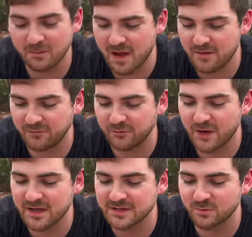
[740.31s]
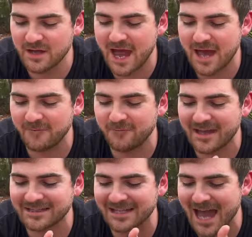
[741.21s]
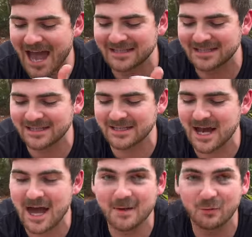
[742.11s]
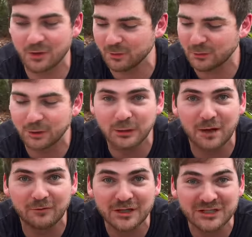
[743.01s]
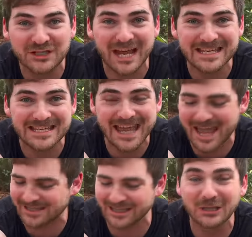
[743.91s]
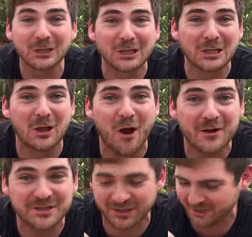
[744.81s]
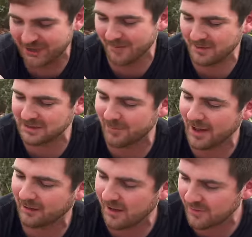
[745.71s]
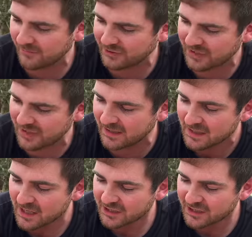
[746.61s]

my friends, we had a fantastic time with our lovely, gigantic, largest jumping spider I've ever seen.